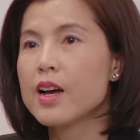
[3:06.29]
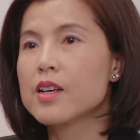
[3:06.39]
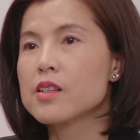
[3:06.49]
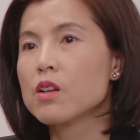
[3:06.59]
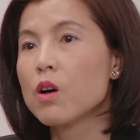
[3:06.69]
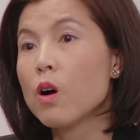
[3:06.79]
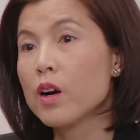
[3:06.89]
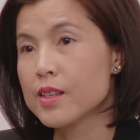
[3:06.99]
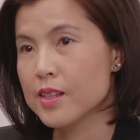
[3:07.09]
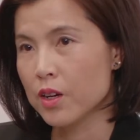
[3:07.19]
as
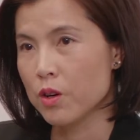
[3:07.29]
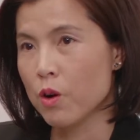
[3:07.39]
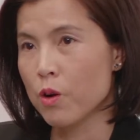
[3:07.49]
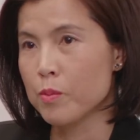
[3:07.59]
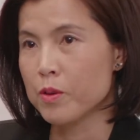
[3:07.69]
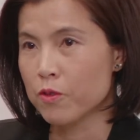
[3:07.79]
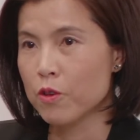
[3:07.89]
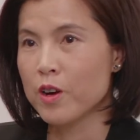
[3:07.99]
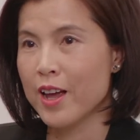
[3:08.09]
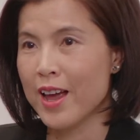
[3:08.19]
long as they know
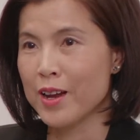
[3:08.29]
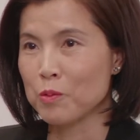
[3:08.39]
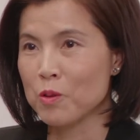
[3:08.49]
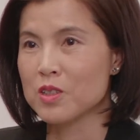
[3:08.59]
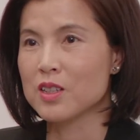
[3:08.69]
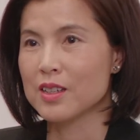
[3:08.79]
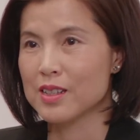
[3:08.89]
beforehand what to